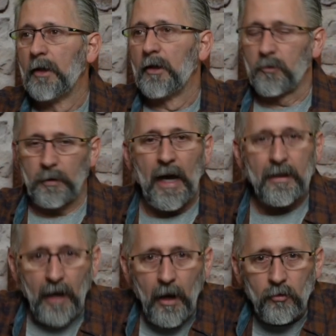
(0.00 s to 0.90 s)
So we got
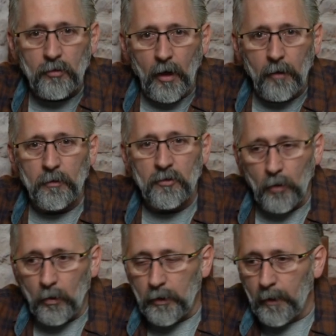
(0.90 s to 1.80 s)
the house done. We
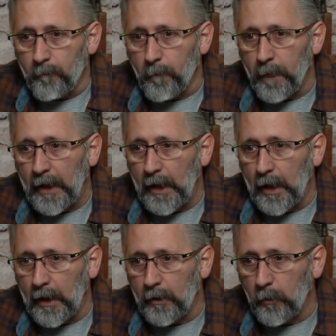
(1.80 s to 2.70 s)
sold it,
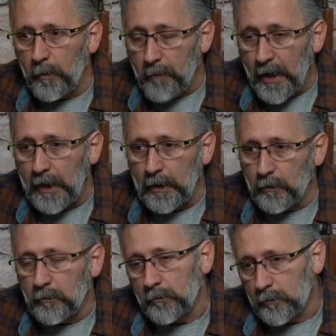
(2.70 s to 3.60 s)
and we made
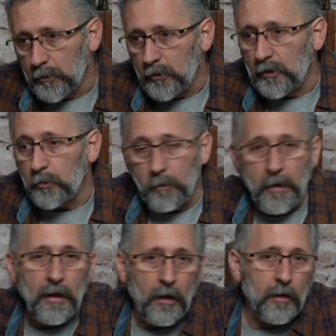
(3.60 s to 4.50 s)

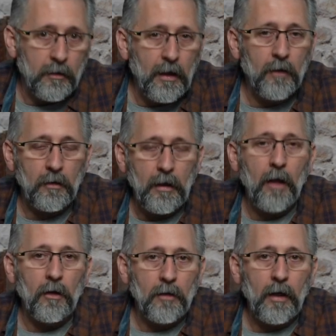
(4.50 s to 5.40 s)

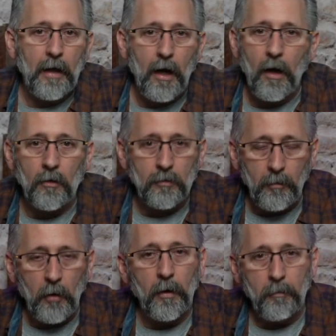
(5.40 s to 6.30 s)
$100,000 on that house. I
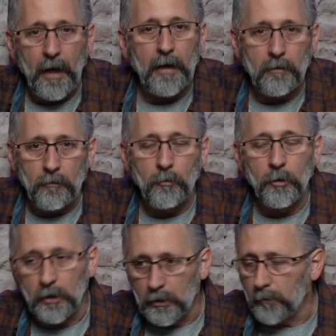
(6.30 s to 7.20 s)
mean, we made
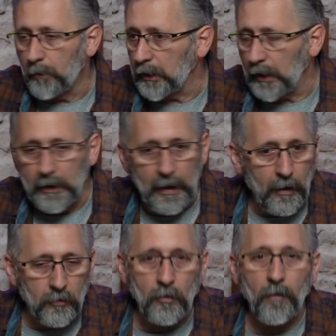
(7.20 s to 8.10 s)
really good money on that
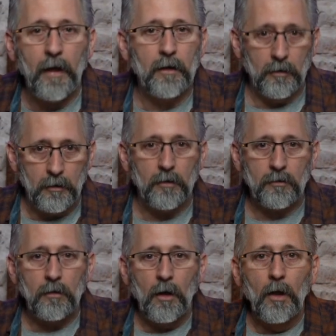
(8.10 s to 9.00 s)
house. So thank
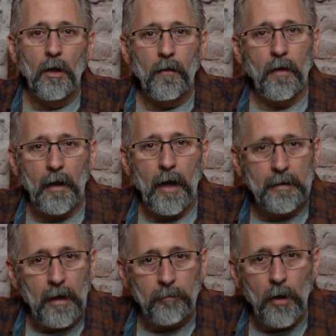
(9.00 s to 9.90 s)
goodness that I
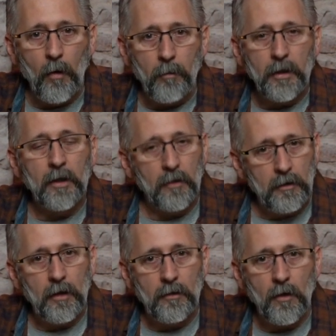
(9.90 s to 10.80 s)
kept going because it
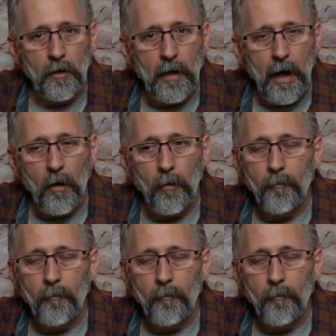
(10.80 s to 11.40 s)
did turn out.